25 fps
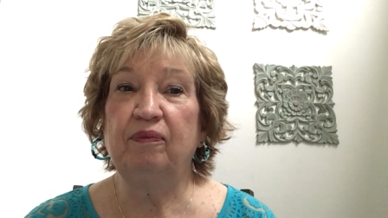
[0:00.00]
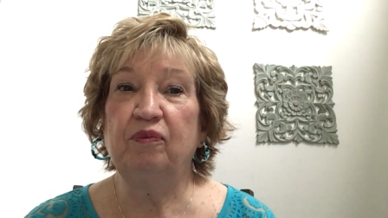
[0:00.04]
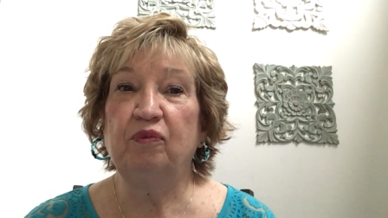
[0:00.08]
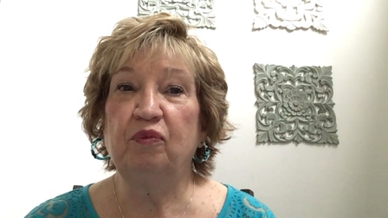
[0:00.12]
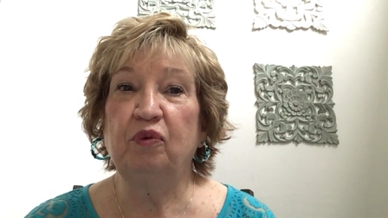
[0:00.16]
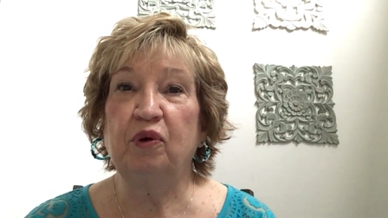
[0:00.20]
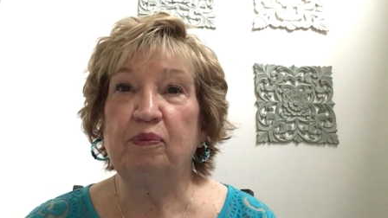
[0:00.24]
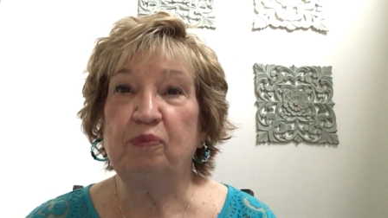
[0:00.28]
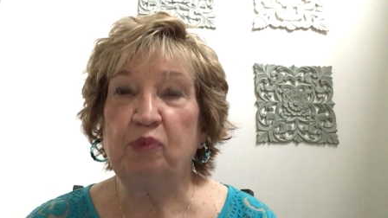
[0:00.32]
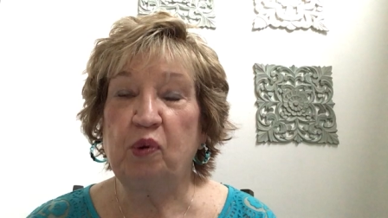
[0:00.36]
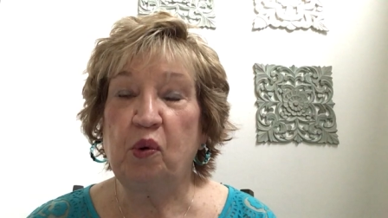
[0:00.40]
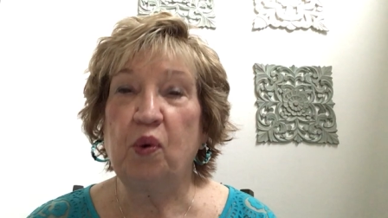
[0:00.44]

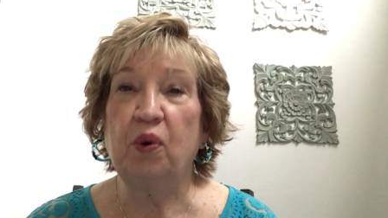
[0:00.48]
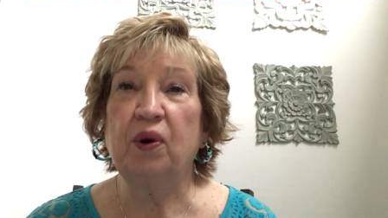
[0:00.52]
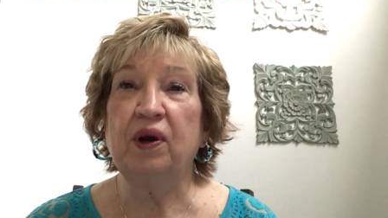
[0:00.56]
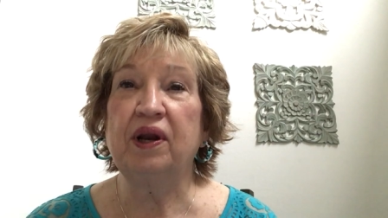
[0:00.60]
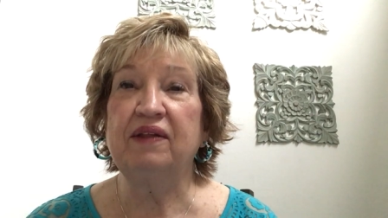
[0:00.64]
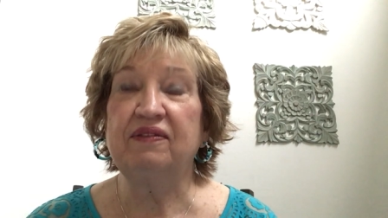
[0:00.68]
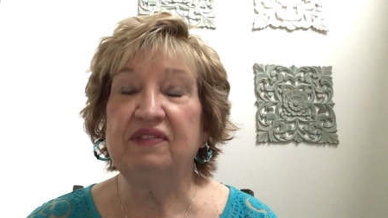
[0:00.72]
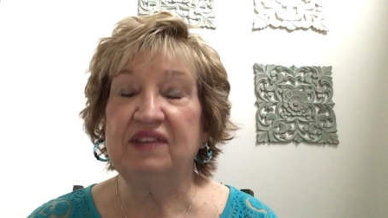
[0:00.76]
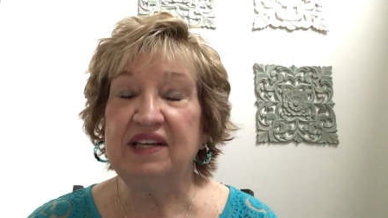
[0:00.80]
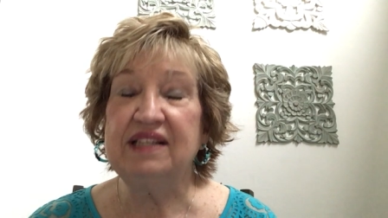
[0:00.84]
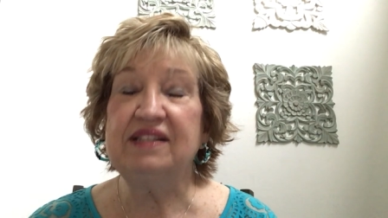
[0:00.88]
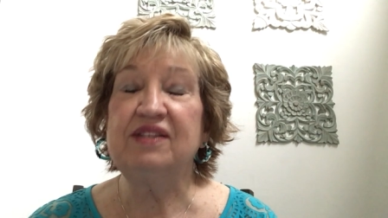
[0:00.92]
report,
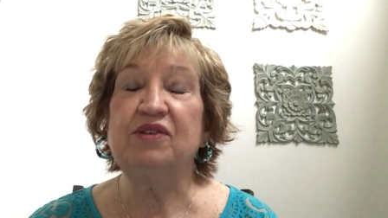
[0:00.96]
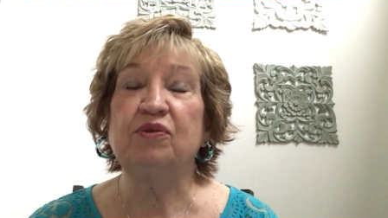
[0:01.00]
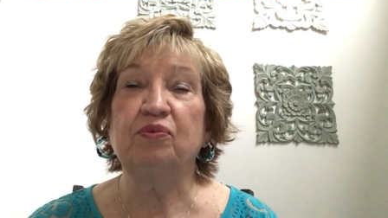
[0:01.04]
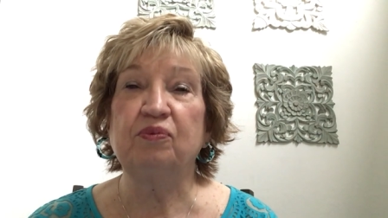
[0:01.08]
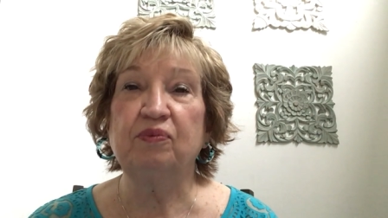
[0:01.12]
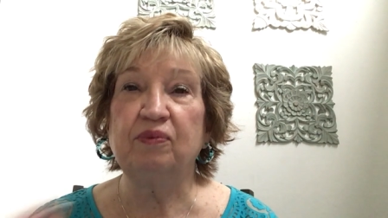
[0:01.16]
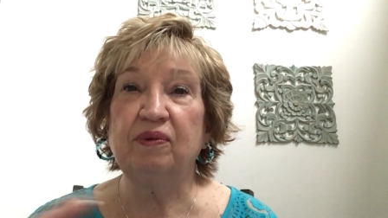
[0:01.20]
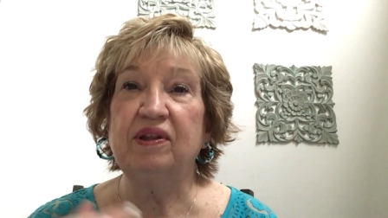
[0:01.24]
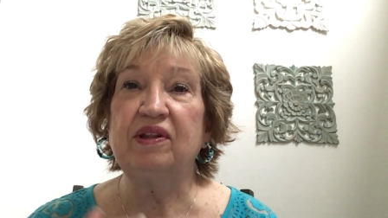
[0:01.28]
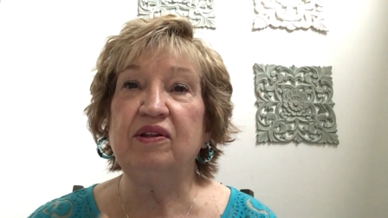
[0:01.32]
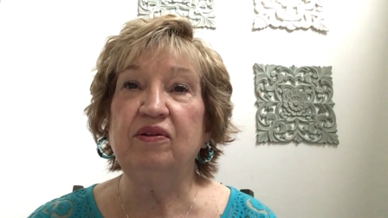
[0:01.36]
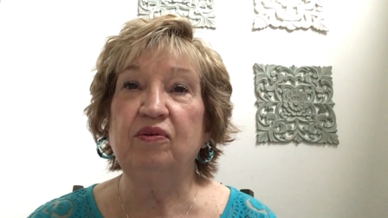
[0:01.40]
these are
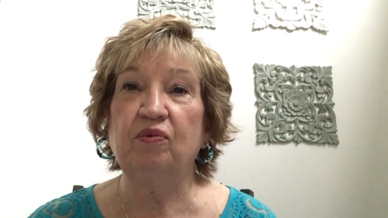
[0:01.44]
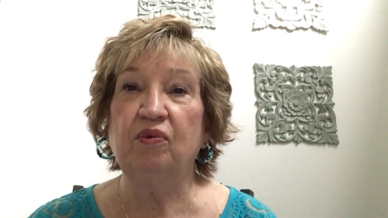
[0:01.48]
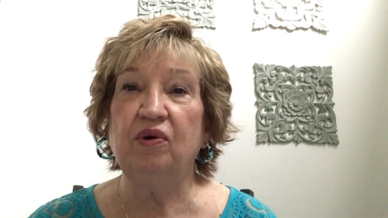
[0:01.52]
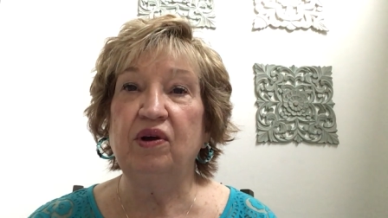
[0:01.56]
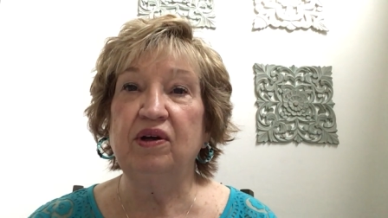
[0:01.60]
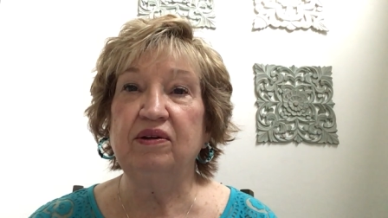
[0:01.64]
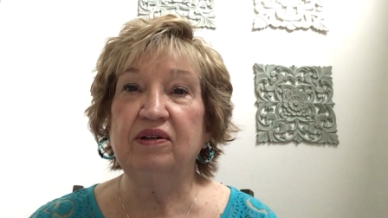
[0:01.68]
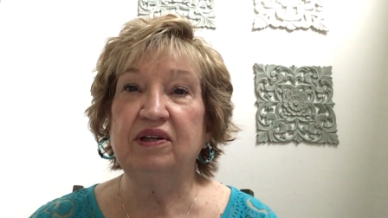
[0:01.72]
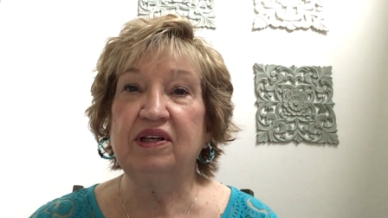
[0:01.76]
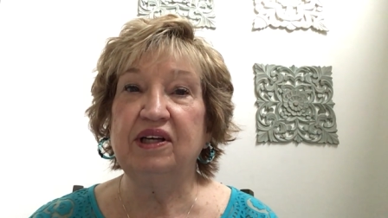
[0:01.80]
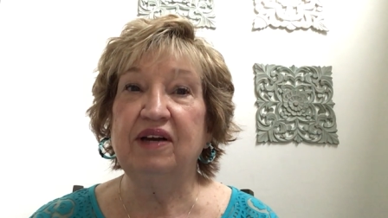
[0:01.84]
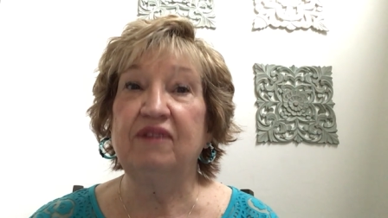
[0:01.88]

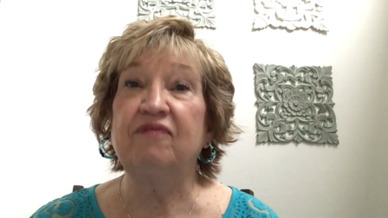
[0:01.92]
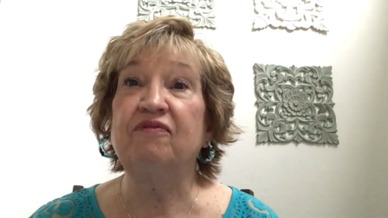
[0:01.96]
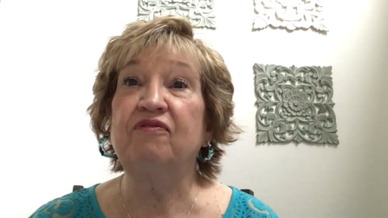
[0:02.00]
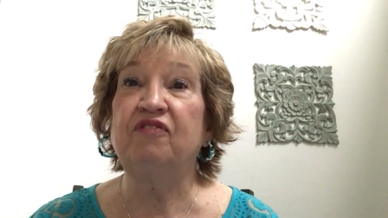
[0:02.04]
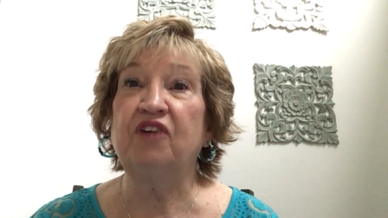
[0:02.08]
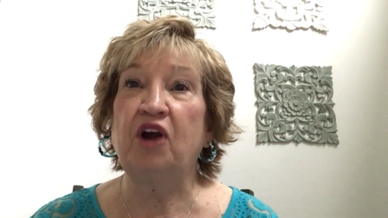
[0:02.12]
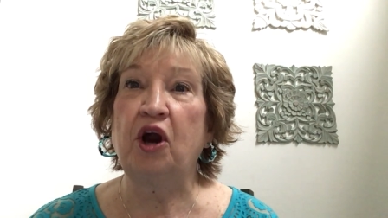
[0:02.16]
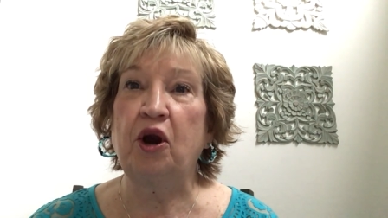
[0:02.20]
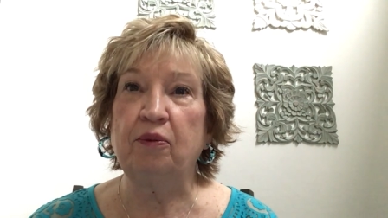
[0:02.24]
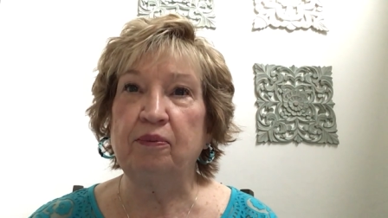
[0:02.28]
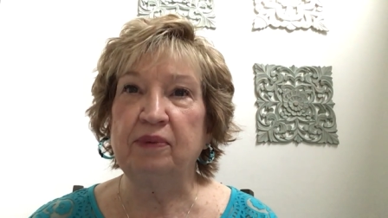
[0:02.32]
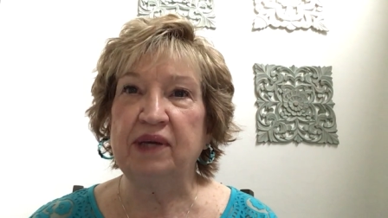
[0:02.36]

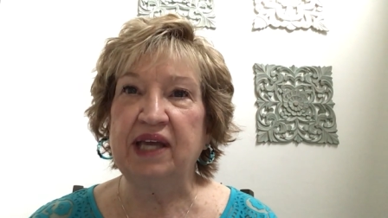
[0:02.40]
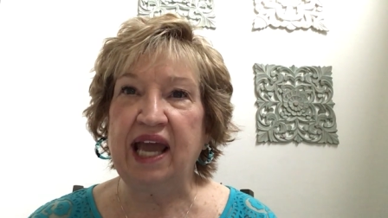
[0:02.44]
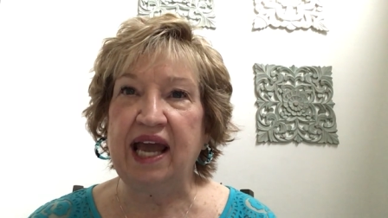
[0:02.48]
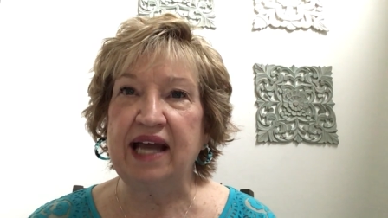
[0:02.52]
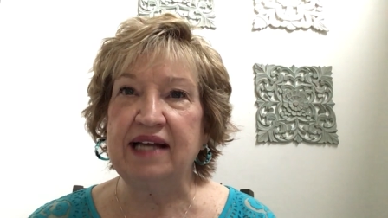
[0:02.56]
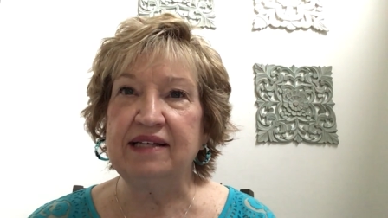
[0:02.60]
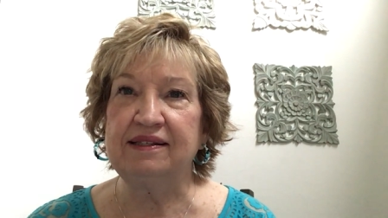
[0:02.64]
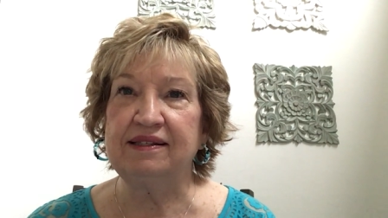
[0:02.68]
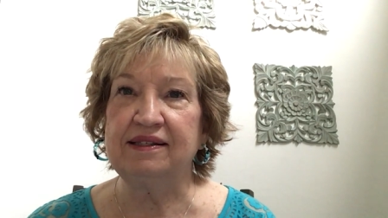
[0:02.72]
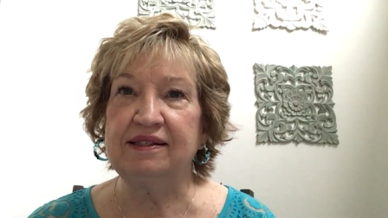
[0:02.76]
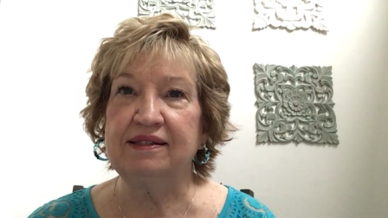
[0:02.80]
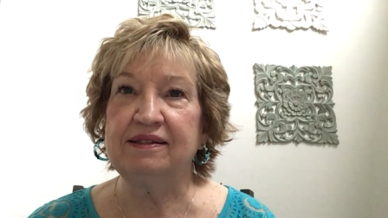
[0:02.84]
confirmed
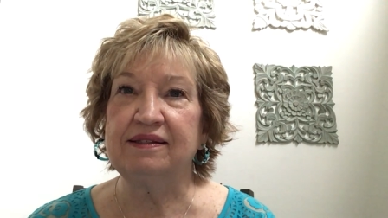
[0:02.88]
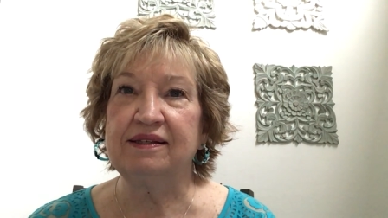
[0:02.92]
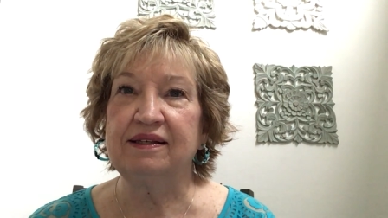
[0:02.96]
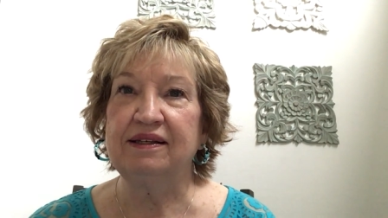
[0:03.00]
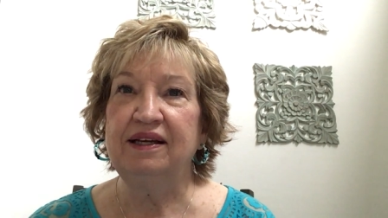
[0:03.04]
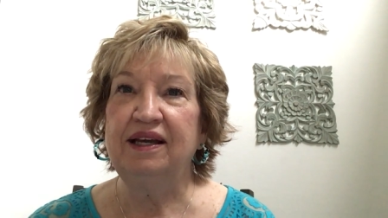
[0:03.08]
cases,